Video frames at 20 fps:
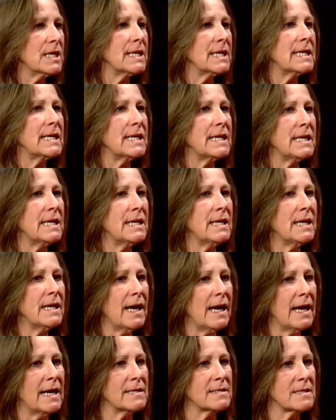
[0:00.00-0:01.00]
He
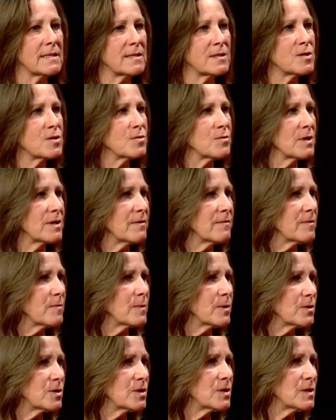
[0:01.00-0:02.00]
has a history of
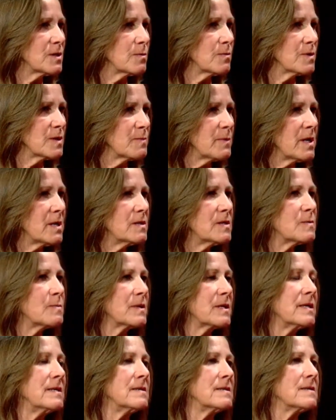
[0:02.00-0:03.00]
emergency response,
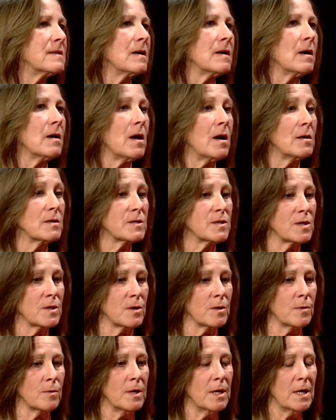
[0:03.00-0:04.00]
but he's
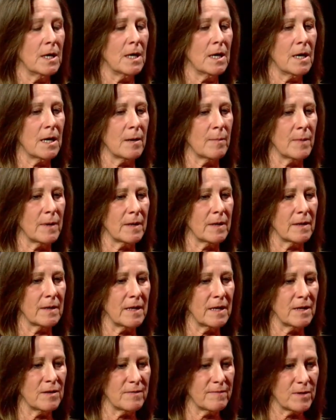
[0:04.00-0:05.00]
also an
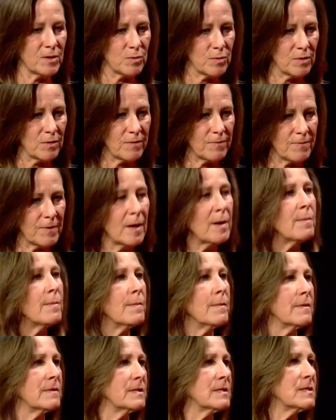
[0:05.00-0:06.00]
individual
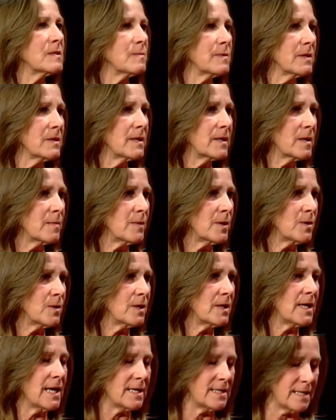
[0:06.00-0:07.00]
from the disability
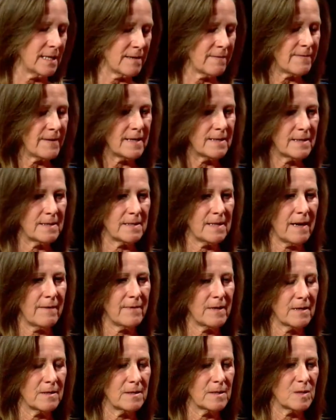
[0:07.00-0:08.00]
community, identifies as having a